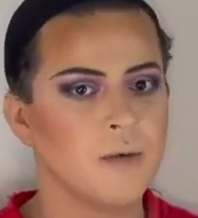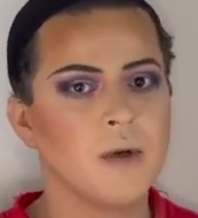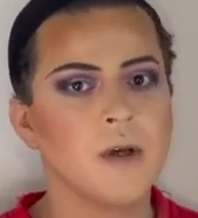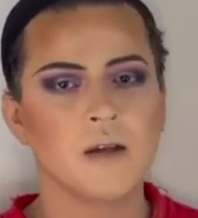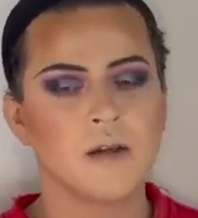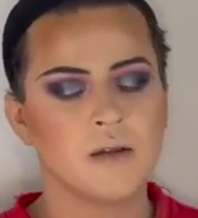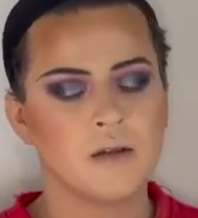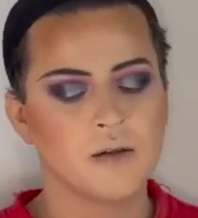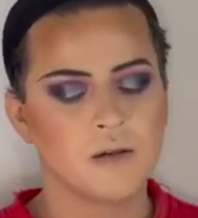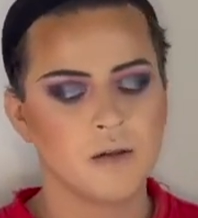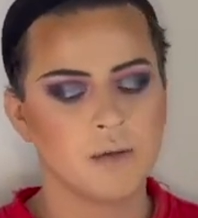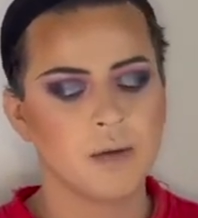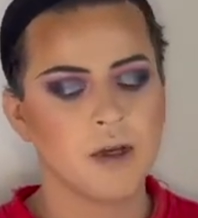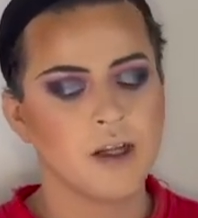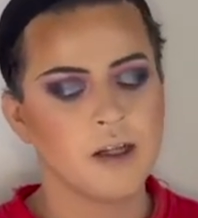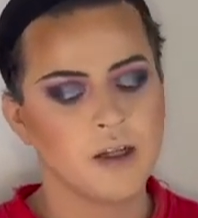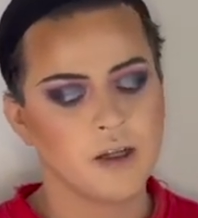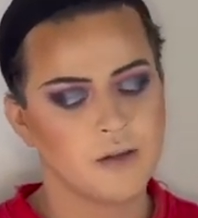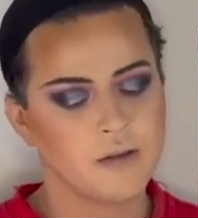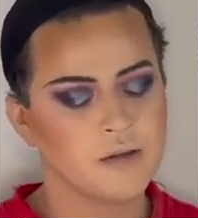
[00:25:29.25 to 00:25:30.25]
contour my
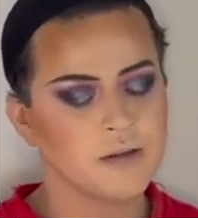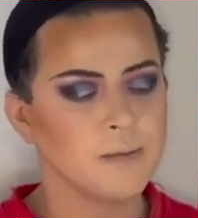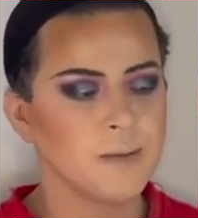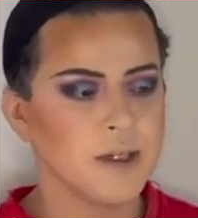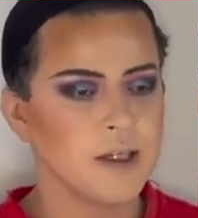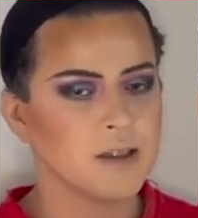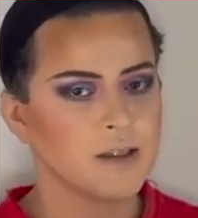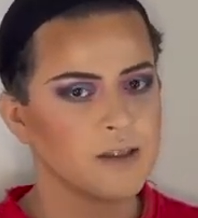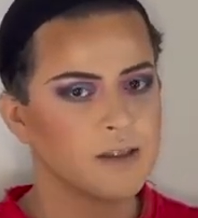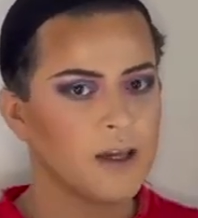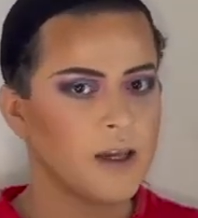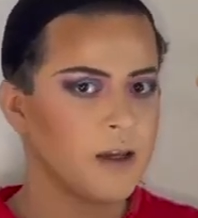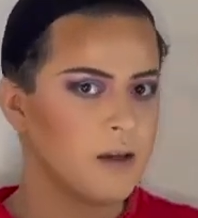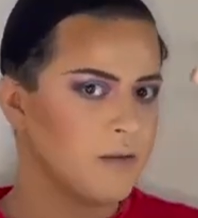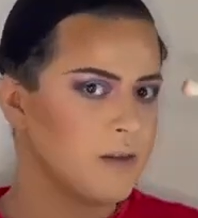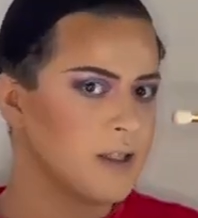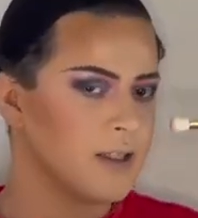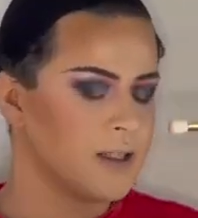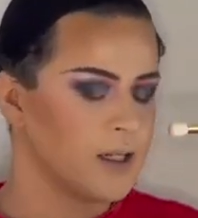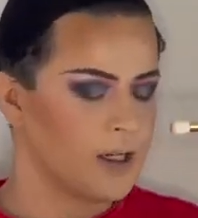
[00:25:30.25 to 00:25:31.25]
nose because I have
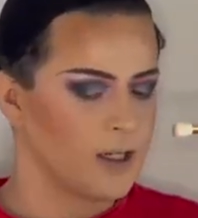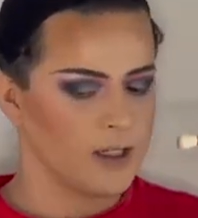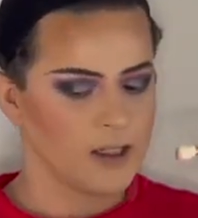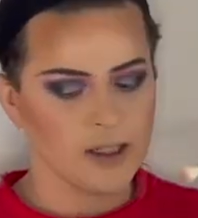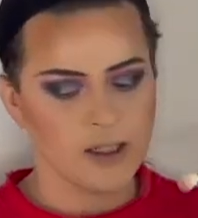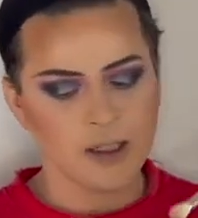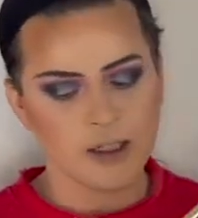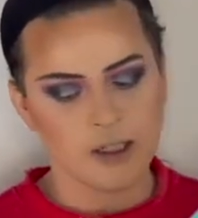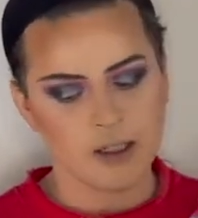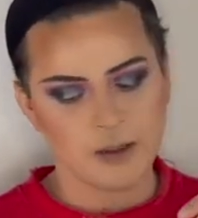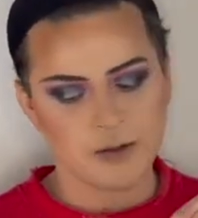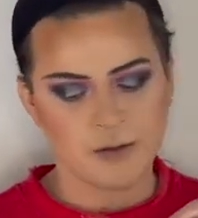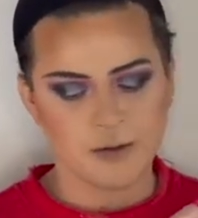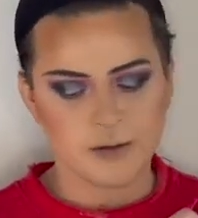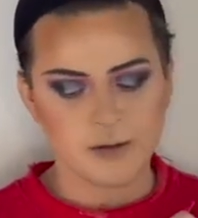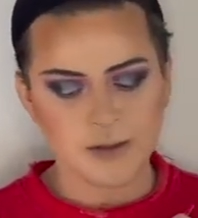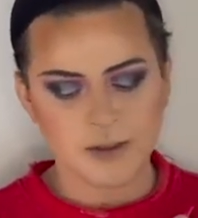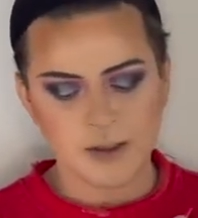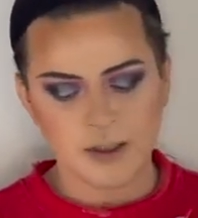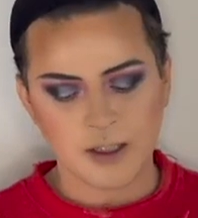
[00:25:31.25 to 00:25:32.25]
a tiny
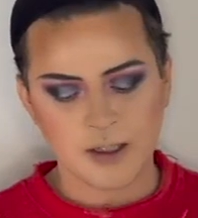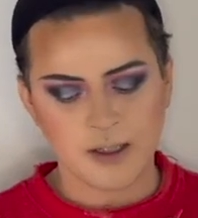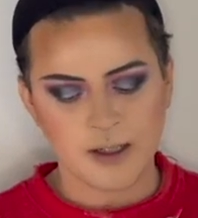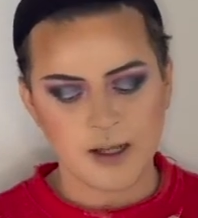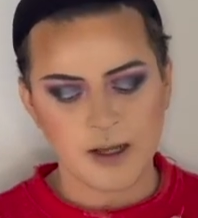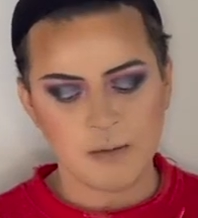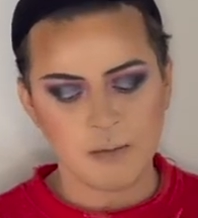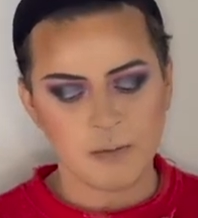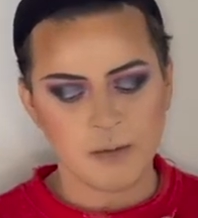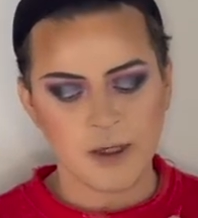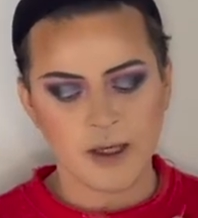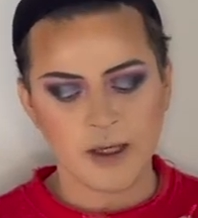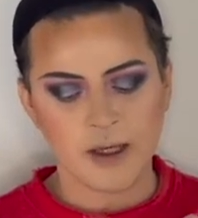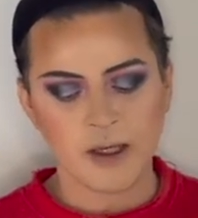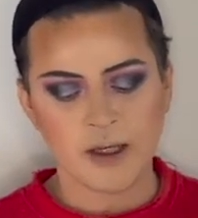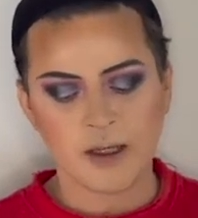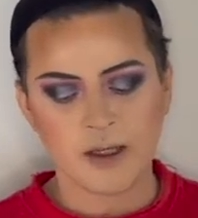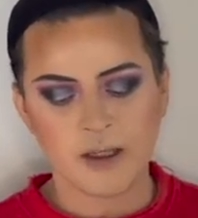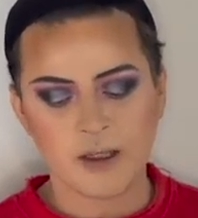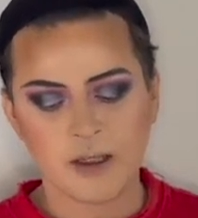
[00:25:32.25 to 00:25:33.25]
nose and that
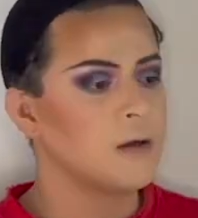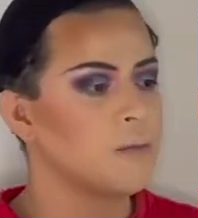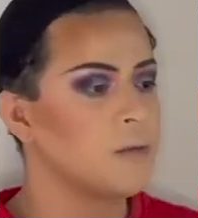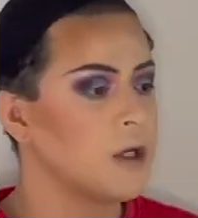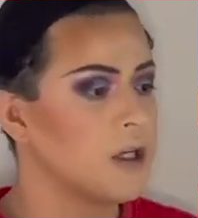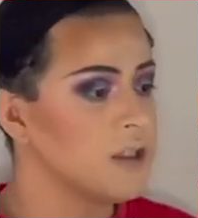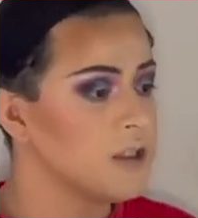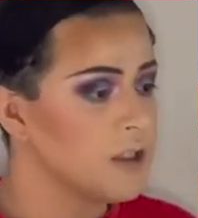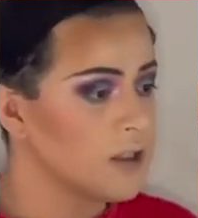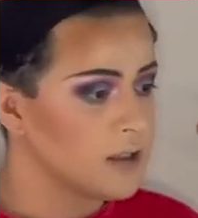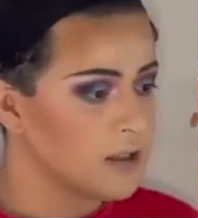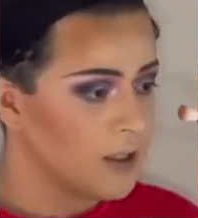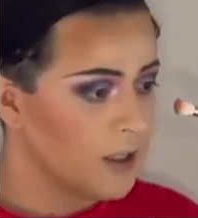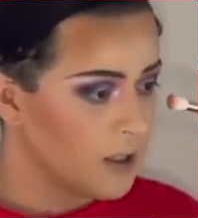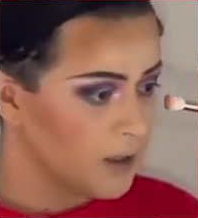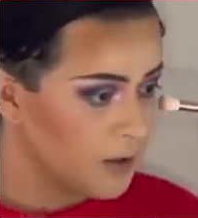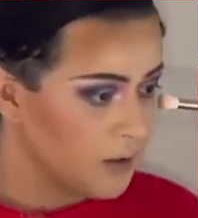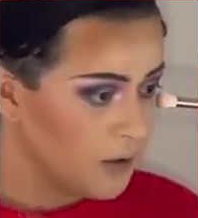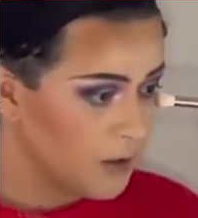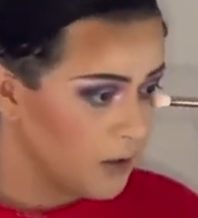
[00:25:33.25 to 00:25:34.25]
big brush is
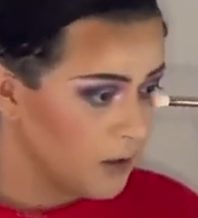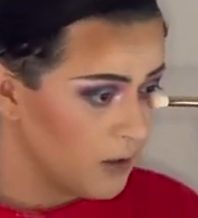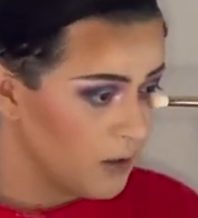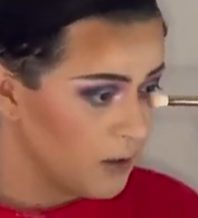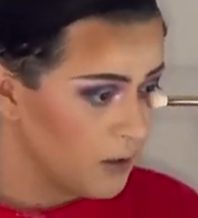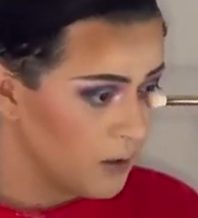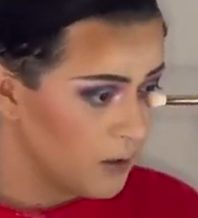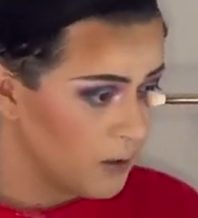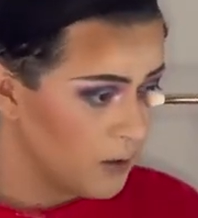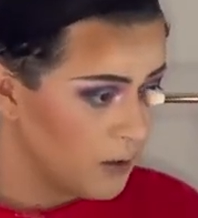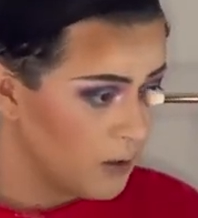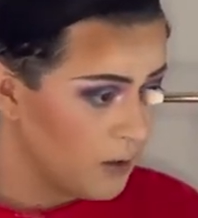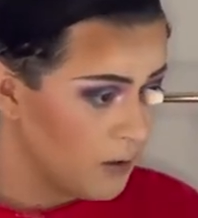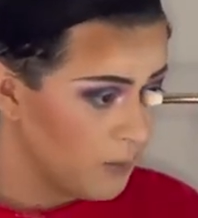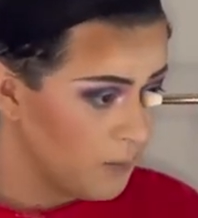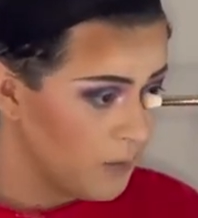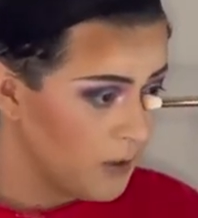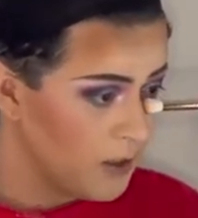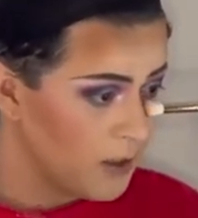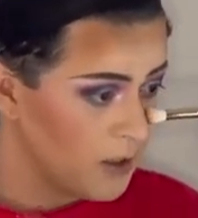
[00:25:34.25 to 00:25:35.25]
not going to do
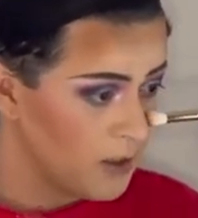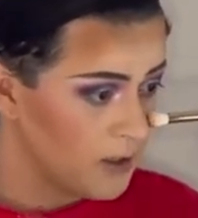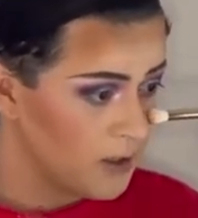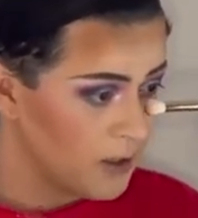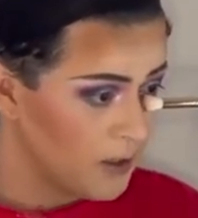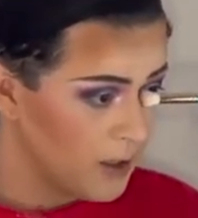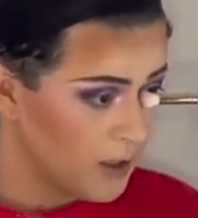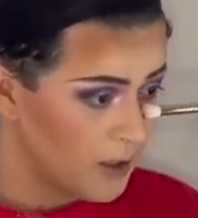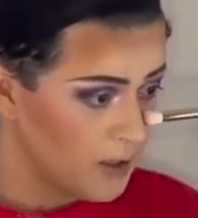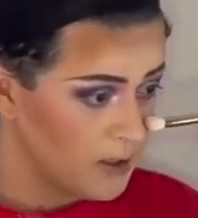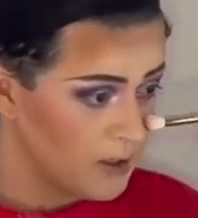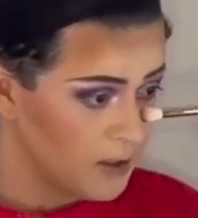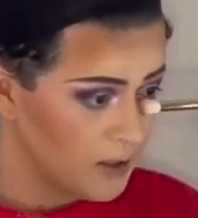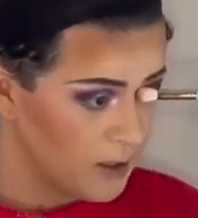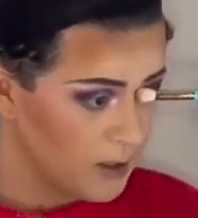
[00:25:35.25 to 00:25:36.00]
me justice.